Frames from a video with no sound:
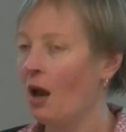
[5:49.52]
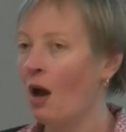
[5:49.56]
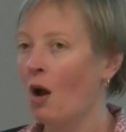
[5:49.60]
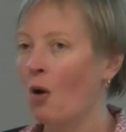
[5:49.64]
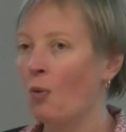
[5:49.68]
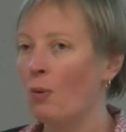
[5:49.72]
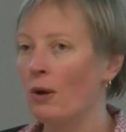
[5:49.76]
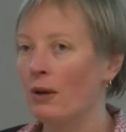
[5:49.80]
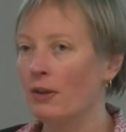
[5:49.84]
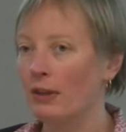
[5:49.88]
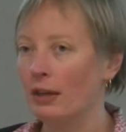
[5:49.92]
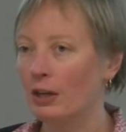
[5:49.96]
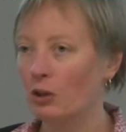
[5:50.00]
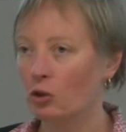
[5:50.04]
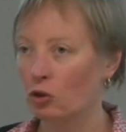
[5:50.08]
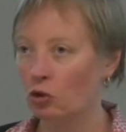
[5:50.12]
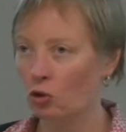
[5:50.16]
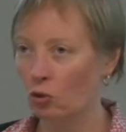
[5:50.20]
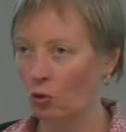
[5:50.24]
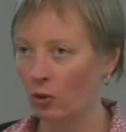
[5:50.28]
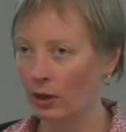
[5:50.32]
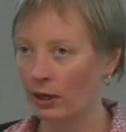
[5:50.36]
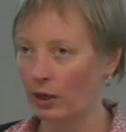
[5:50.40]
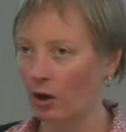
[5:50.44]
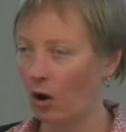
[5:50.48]
We then
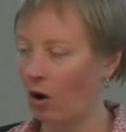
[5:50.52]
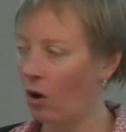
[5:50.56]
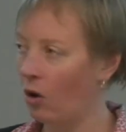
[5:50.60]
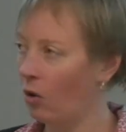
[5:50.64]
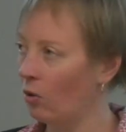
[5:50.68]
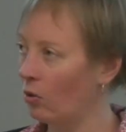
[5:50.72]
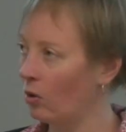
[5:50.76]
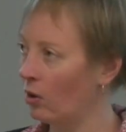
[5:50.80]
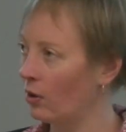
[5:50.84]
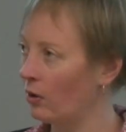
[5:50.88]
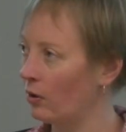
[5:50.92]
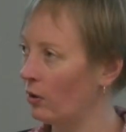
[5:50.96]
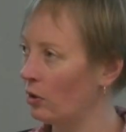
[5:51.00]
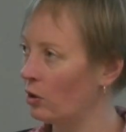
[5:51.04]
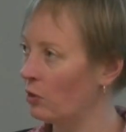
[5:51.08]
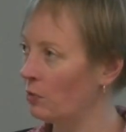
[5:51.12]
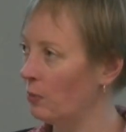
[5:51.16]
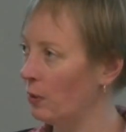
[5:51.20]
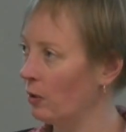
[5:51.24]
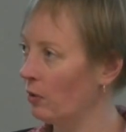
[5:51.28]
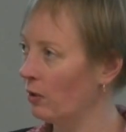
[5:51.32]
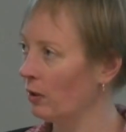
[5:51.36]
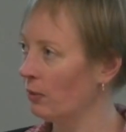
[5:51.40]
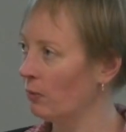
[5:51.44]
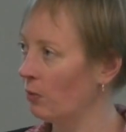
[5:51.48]
join a whole lot of those
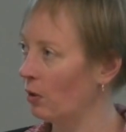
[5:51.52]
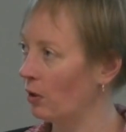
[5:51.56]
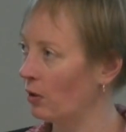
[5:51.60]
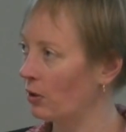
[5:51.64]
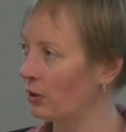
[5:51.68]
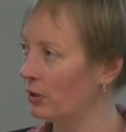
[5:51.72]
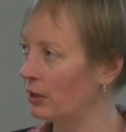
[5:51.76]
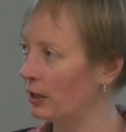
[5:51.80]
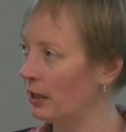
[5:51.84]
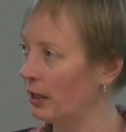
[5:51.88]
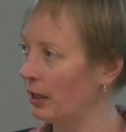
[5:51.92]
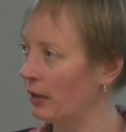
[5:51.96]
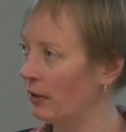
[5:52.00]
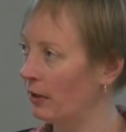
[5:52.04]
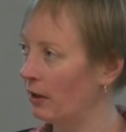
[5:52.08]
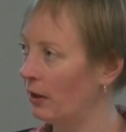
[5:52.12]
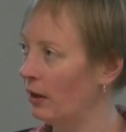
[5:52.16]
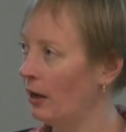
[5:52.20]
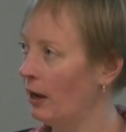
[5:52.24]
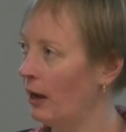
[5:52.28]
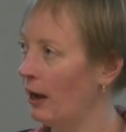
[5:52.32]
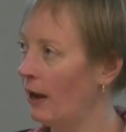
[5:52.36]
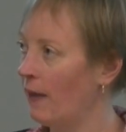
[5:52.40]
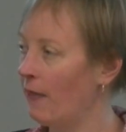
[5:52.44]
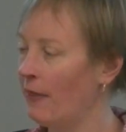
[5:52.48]
building blocks together,
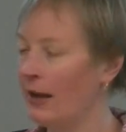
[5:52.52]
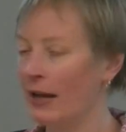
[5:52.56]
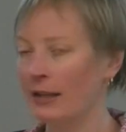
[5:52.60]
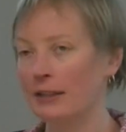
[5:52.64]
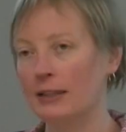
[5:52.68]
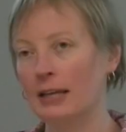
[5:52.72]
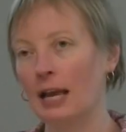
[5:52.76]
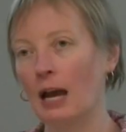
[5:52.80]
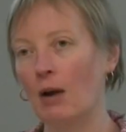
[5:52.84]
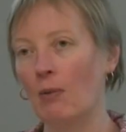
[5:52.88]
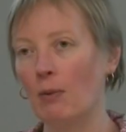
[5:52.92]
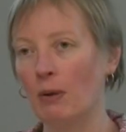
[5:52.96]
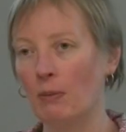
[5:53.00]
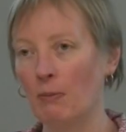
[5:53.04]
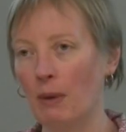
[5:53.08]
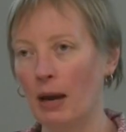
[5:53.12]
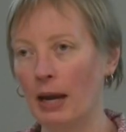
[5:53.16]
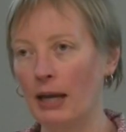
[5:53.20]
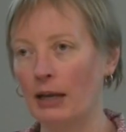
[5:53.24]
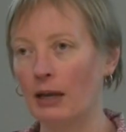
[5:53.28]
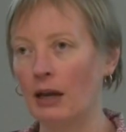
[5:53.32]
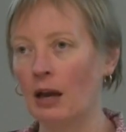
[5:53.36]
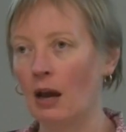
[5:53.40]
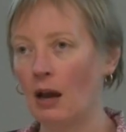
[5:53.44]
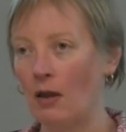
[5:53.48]
and that's how we
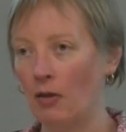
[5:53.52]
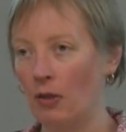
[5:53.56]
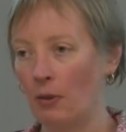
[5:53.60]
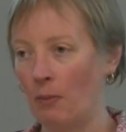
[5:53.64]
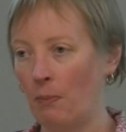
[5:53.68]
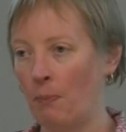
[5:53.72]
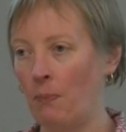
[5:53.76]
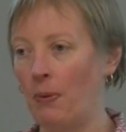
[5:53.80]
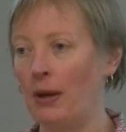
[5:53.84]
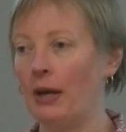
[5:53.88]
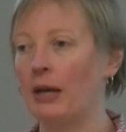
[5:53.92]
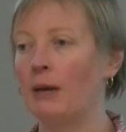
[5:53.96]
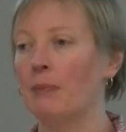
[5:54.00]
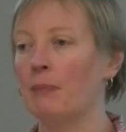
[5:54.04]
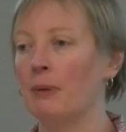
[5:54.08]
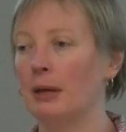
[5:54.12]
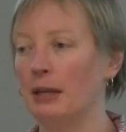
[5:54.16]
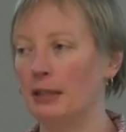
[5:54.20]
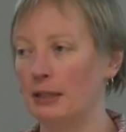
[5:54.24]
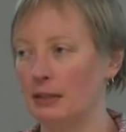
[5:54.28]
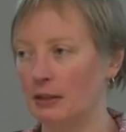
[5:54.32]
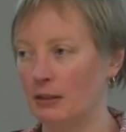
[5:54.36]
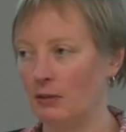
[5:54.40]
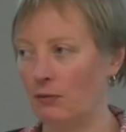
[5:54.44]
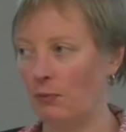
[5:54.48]
make the big
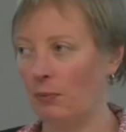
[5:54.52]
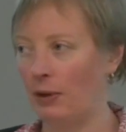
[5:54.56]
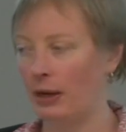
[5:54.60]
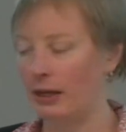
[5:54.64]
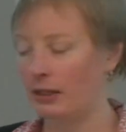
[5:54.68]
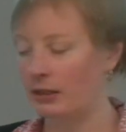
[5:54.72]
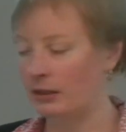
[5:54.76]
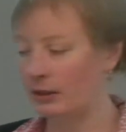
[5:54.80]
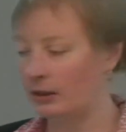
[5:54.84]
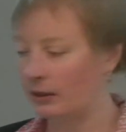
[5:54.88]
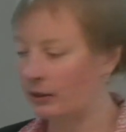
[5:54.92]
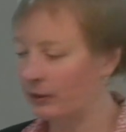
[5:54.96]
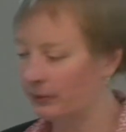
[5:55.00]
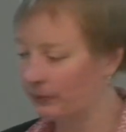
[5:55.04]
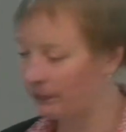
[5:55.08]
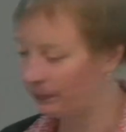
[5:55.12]
pieces of plastic.